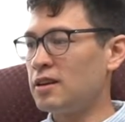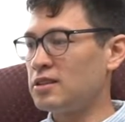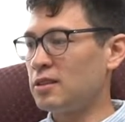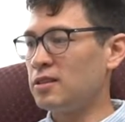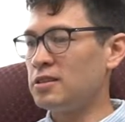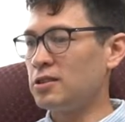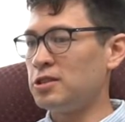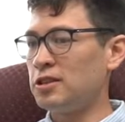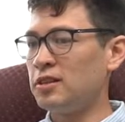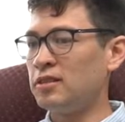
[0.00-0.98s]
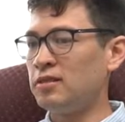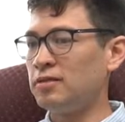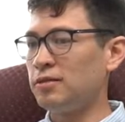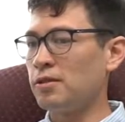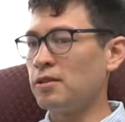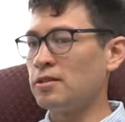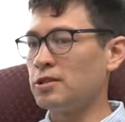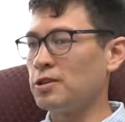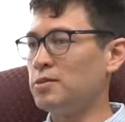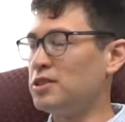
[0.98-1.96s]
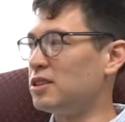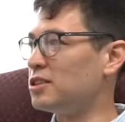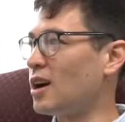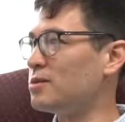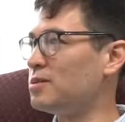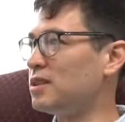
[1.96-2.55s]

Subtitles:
I started searching for church music jobs,